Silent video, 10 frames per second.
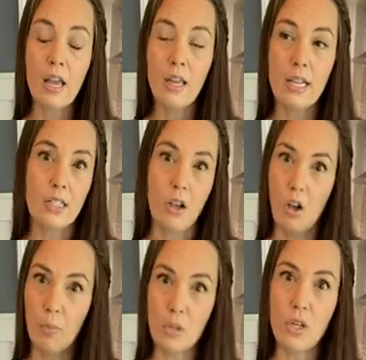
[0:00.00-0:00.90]
it's
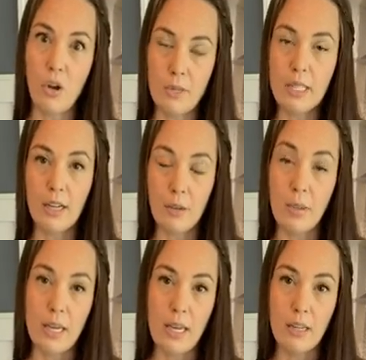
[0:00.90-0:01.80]
almost always going to
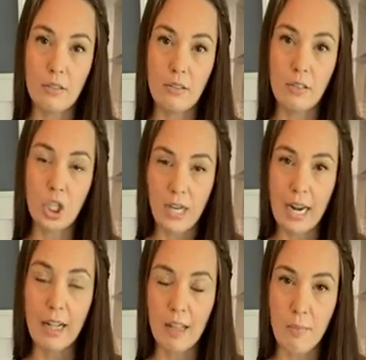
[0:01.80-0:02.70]
be
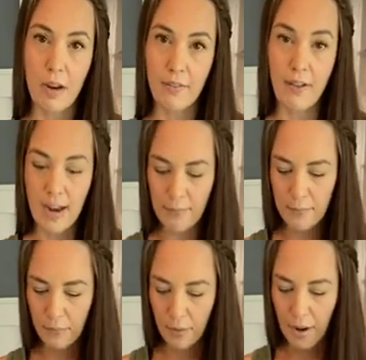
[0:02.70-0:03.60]
genetically modified,
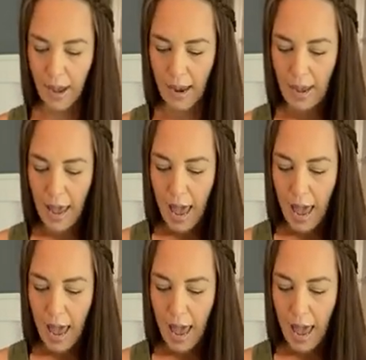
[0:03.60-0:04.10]
okay?